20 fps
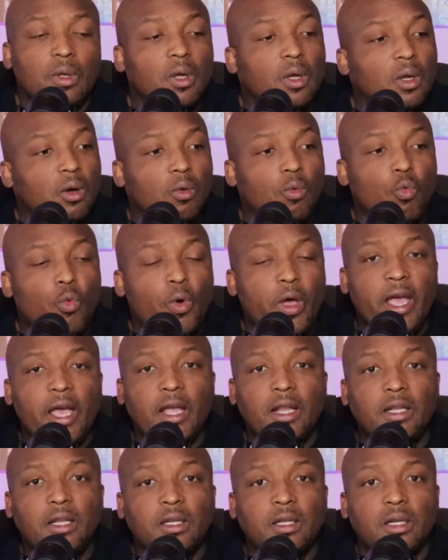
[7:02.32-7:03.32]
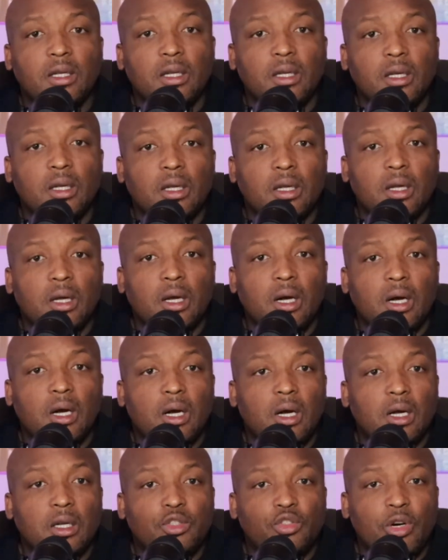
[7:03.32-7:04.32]
When
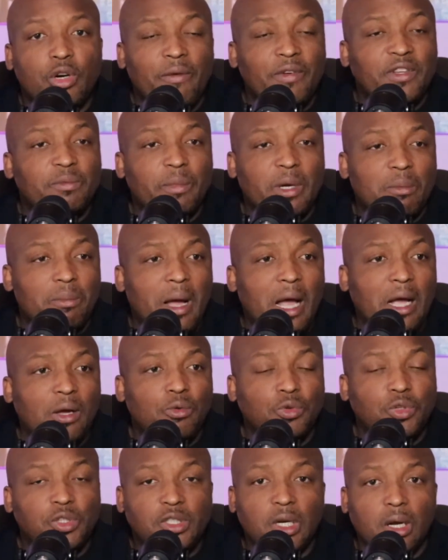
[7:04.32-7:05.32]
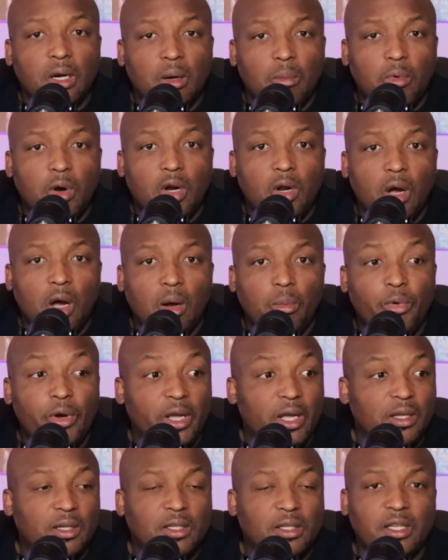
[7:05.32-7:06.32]
Travis McMichael shot Ahmaud Arbery
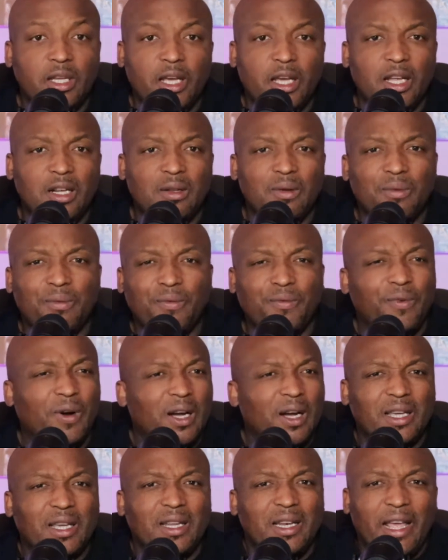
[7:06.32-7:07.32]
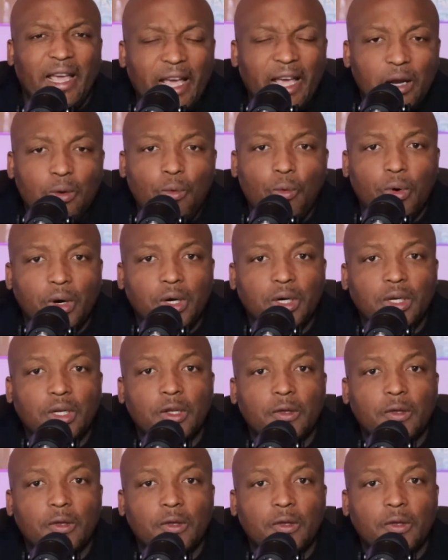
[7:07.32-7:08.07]
and said fucking N-word,